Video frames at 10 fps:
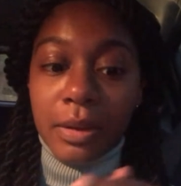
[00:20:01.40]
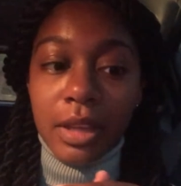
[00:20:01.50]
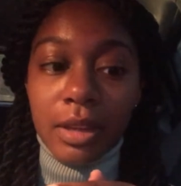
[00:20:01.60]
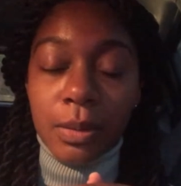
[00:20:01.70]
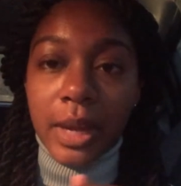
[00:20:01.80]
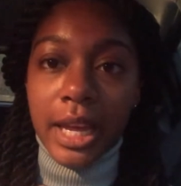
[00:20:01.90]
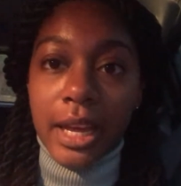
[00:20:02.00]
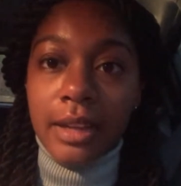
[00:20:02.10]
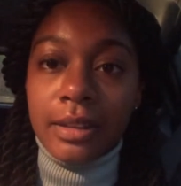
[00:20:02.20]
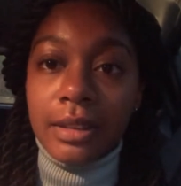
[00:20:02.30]

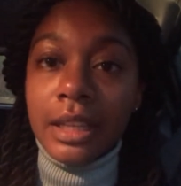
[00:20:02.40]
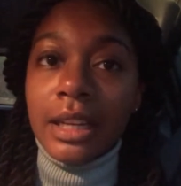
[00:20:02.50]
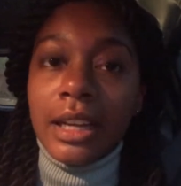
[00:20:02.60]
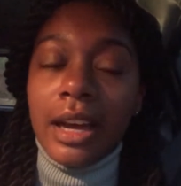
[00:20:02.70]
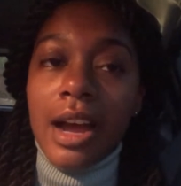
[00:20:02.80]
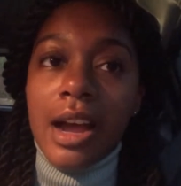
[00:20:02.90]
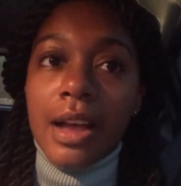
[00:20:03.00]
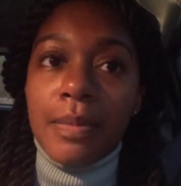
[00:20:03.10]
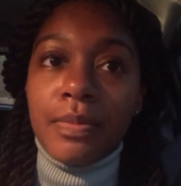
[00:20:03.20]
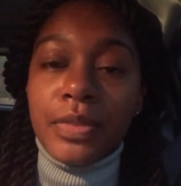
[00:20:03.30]
Kilauea.
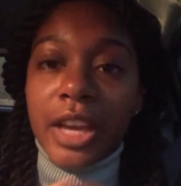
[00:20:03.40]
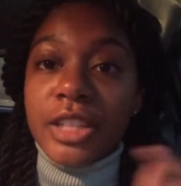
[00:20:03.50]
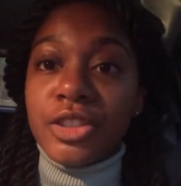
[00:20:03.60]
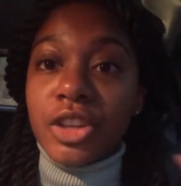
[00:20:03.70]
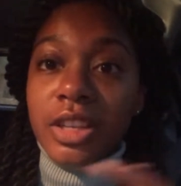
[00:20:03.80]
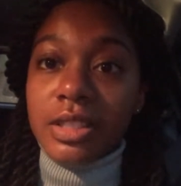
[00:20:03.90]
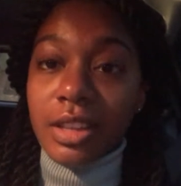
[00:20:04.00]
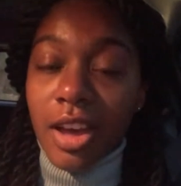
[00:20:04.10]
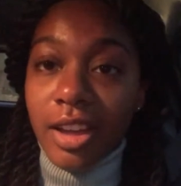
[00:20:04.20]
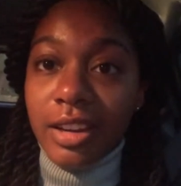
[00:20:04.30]
I just
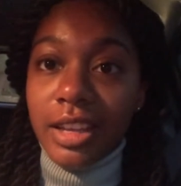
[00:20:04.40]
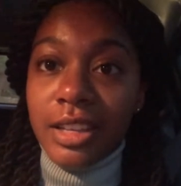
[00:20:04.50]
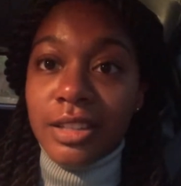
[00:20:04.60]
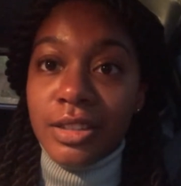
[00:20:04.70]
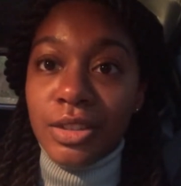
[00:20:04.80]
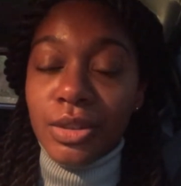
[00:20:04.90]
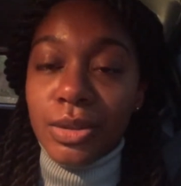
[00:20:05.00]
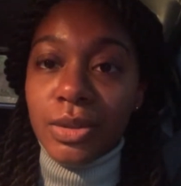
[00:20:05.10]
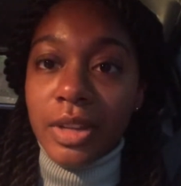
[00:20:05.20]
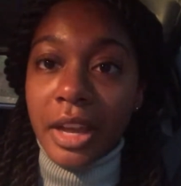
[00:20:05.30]
got
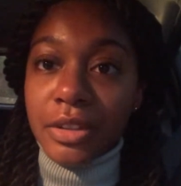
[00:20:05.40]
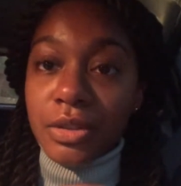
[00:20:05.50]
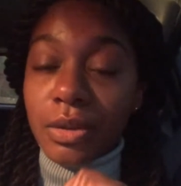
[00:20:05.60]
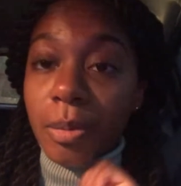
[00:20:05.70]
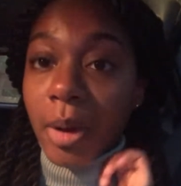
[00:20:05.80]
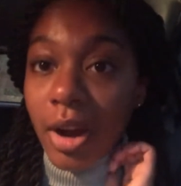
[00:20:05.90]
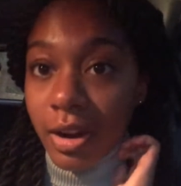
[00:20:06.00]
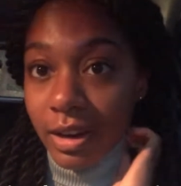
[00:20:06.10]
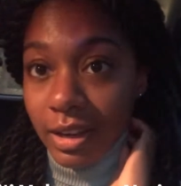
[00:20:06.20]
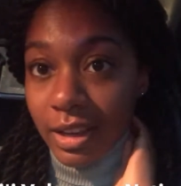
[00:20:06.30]
into the national park,